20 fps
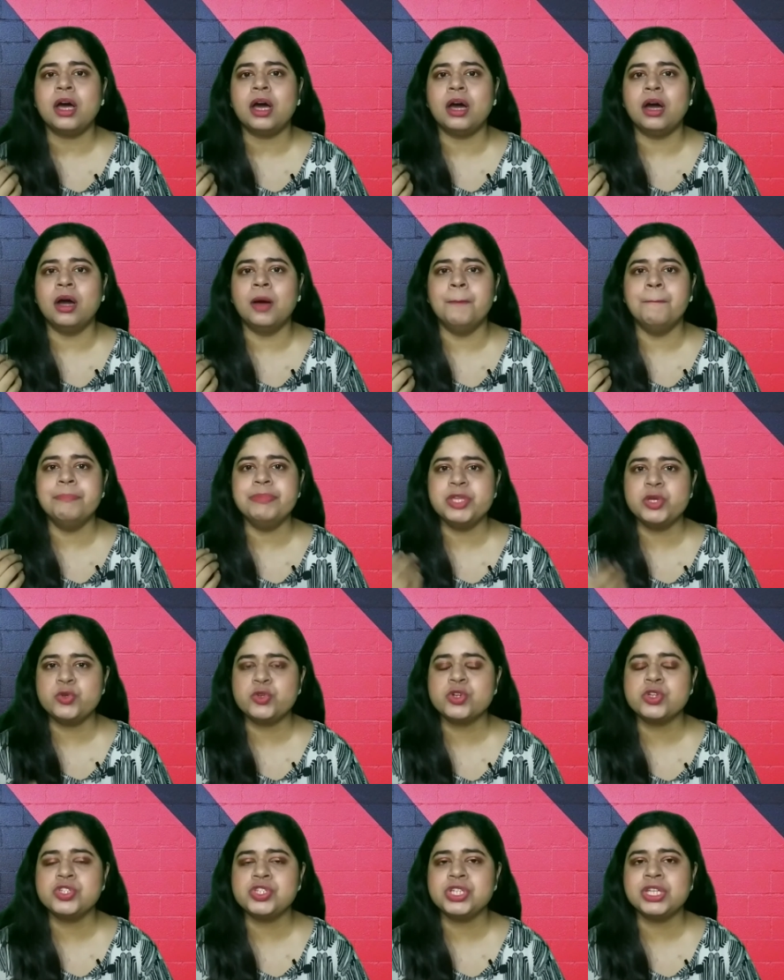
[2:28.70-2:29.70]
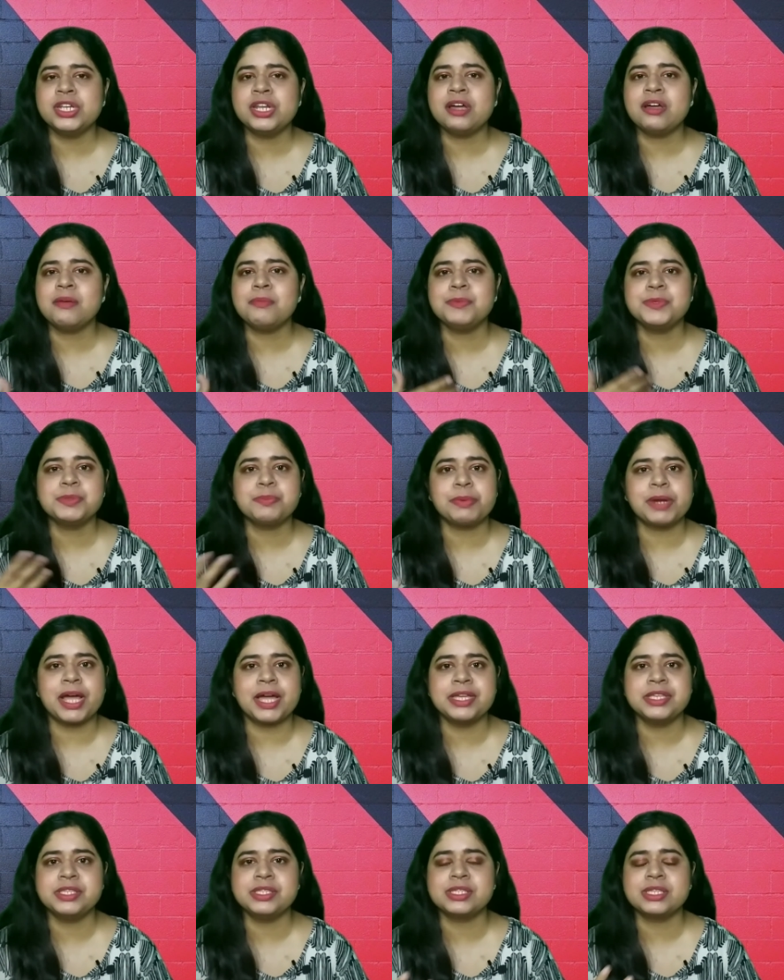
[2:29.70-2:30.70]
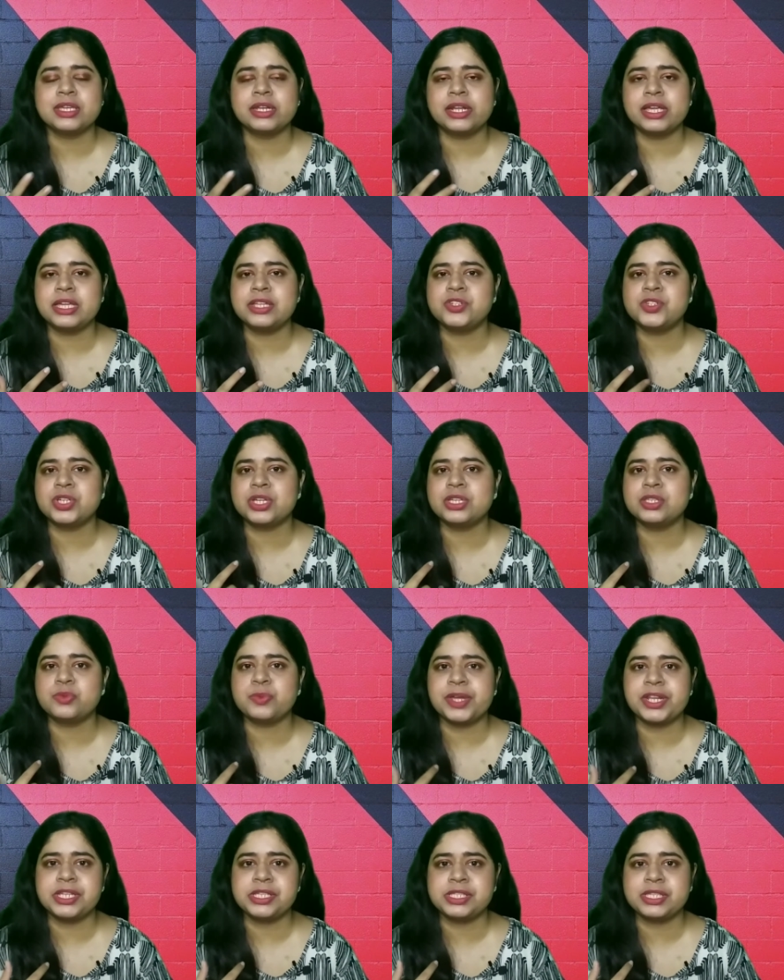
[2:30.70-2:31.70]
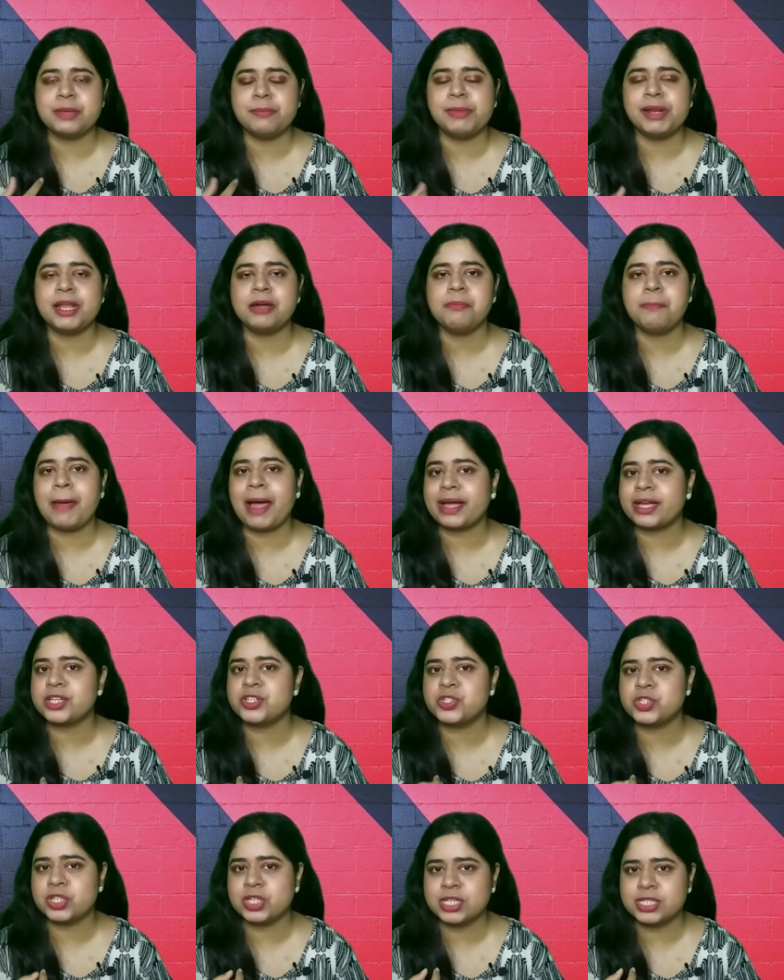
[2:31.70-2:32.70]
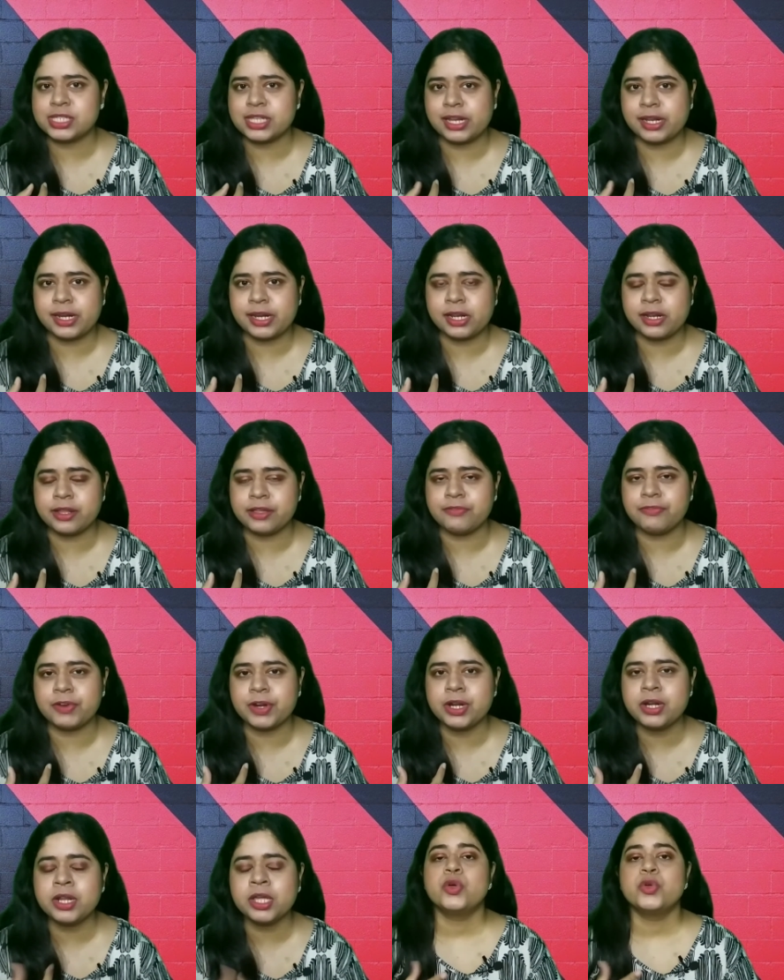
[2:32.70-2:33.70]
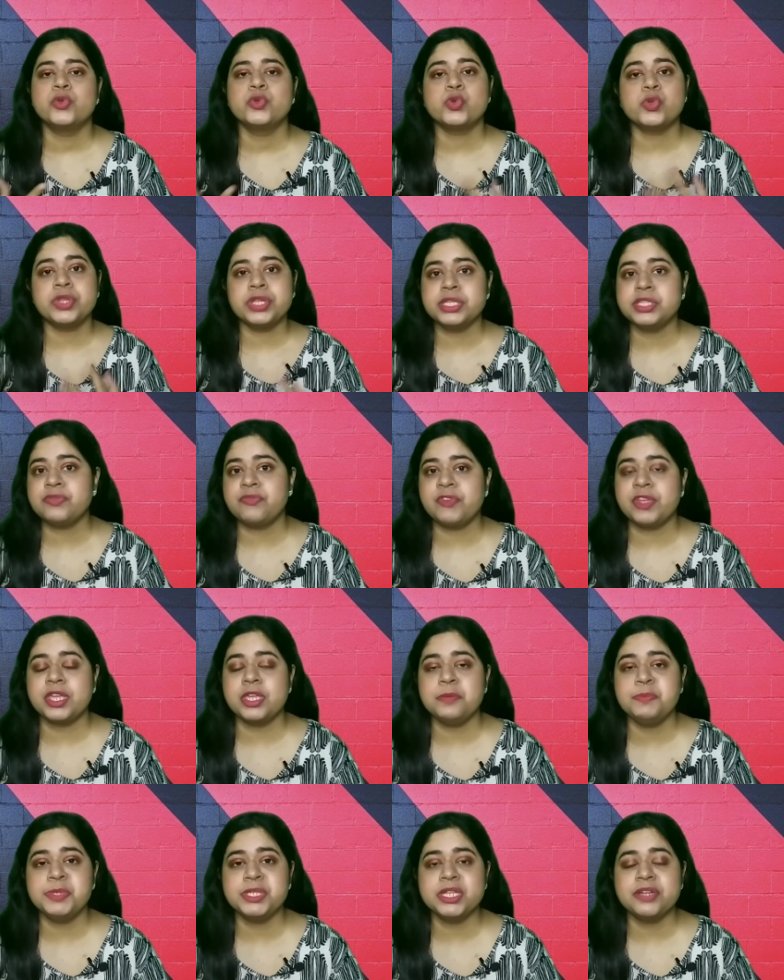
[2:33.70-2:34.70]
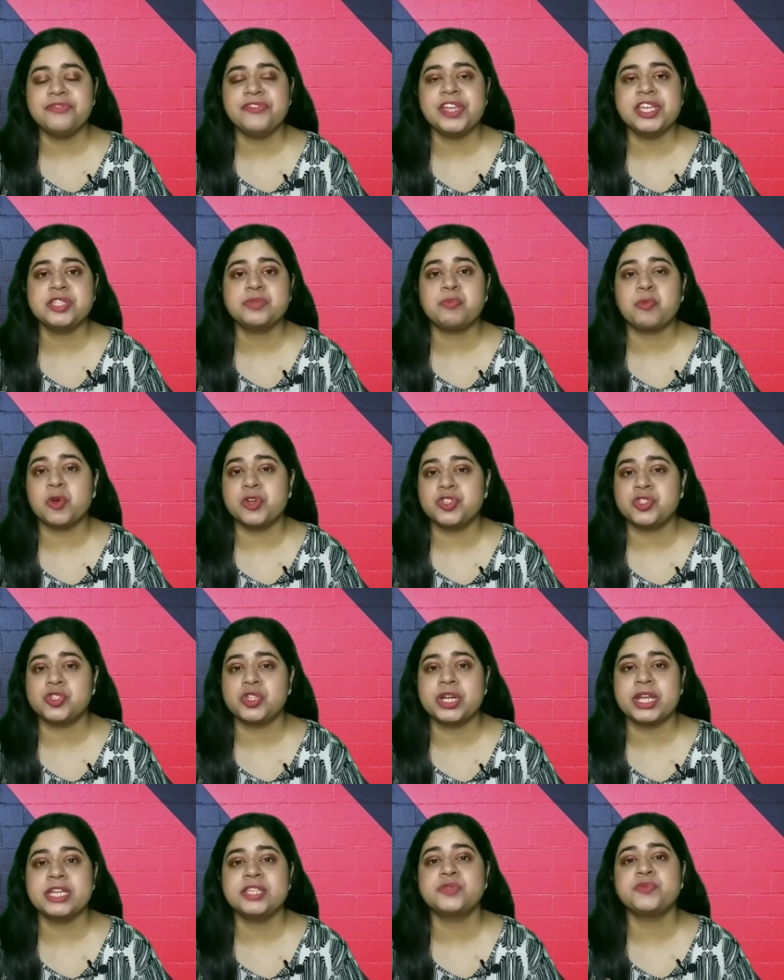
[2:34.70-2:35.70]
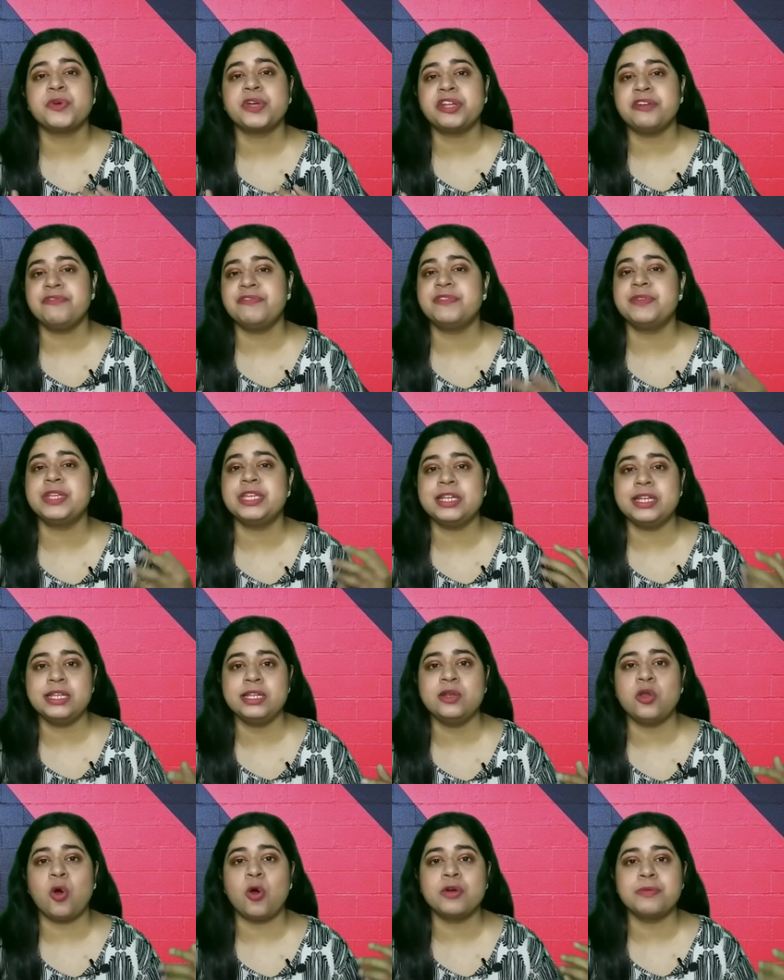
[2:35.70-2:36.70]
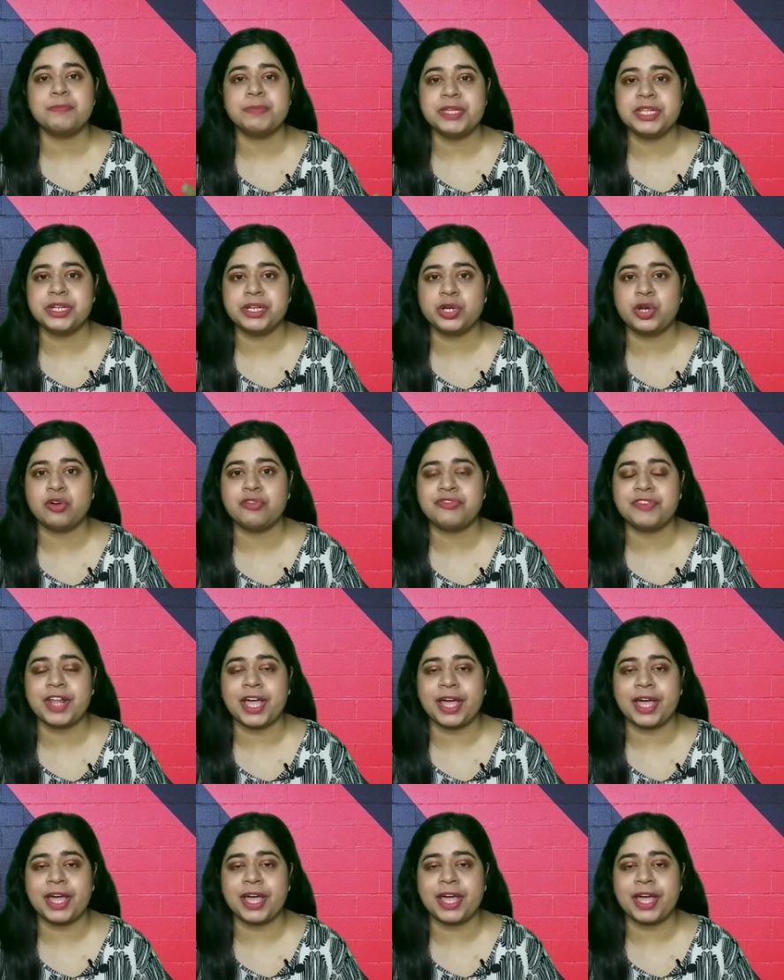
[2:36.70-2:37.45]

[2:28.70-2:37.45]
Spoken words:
Neutrogena's price range is very similar. Packaging is a little different. So this keeps the face moisturized for a really long period of